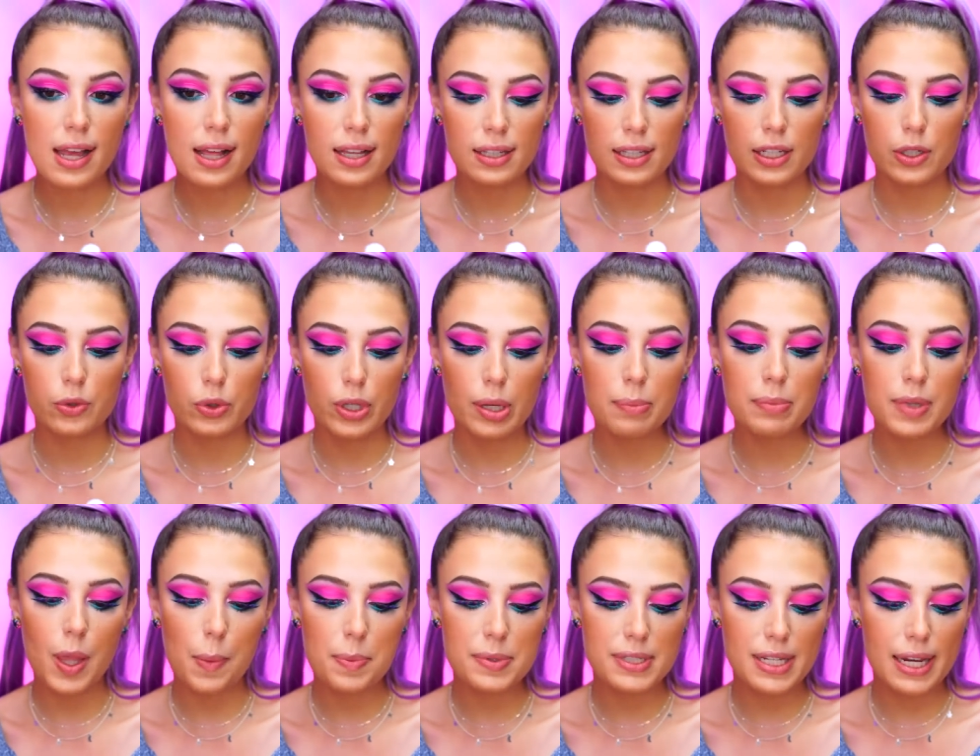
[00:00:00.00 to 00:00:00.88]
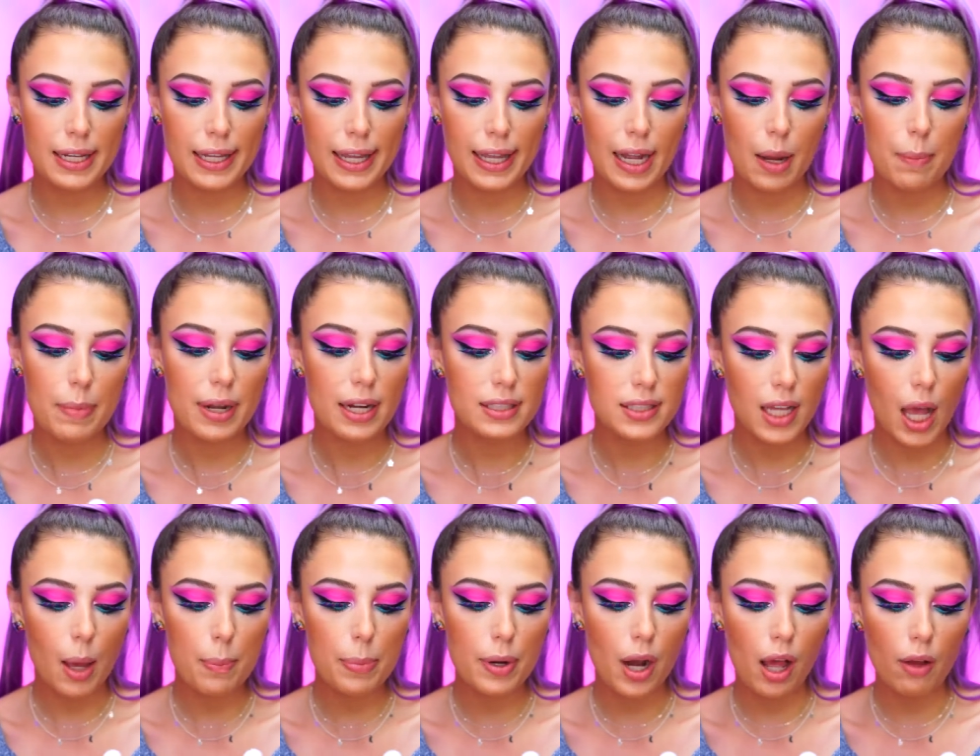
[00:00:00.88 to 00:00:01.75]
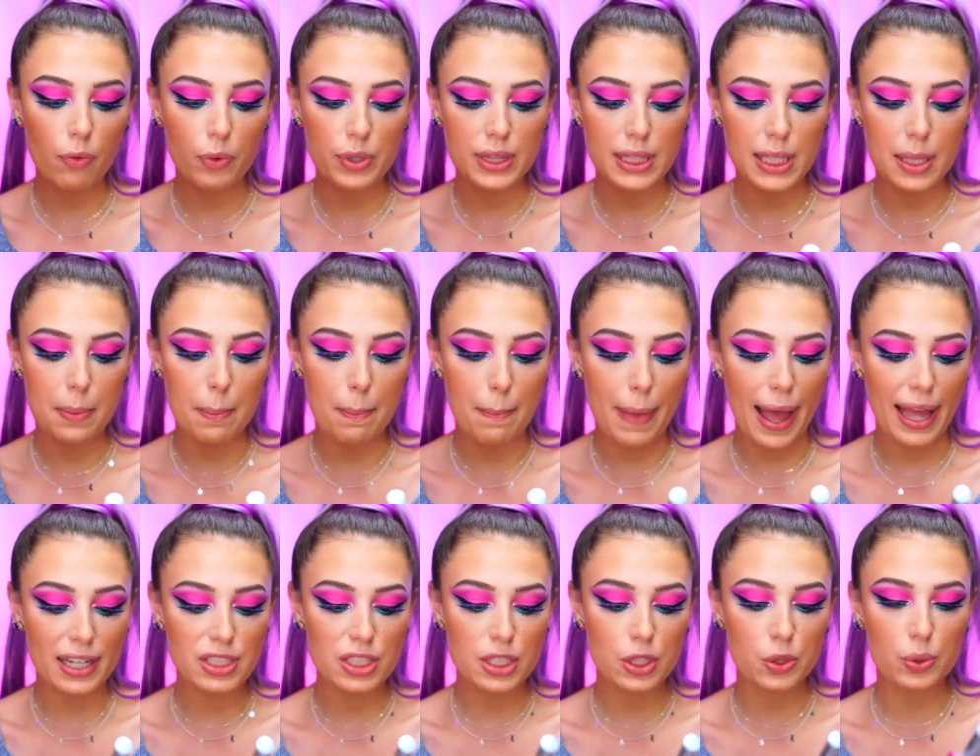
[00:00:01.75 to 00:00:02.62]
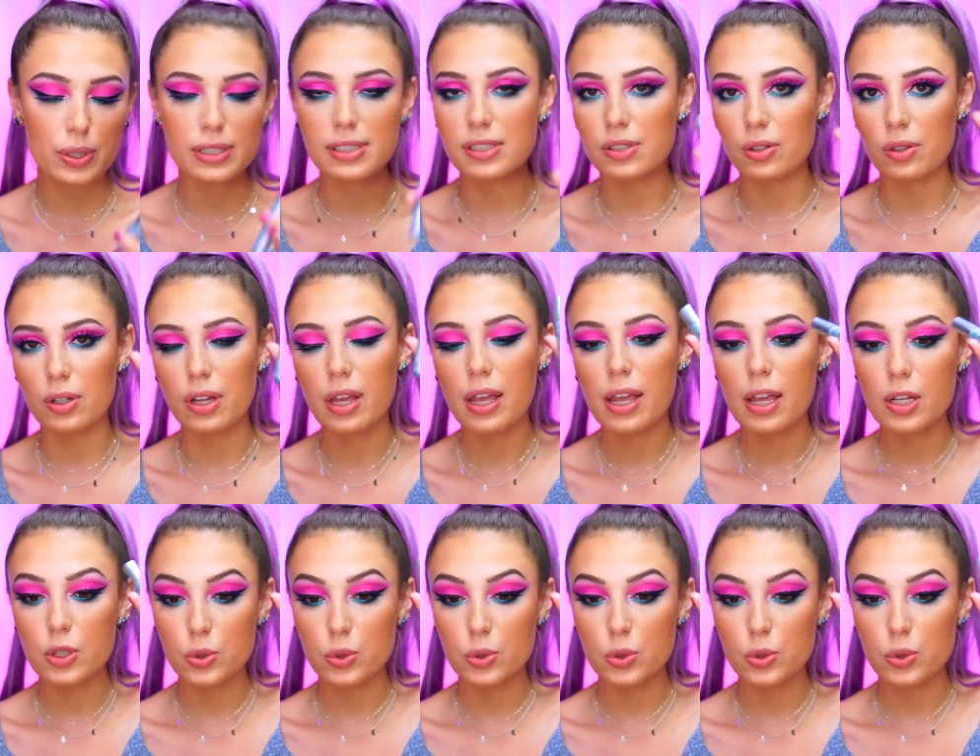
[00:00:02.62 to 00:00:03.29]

La Crème lipstick and I'm going to top it off with the Magic Crystal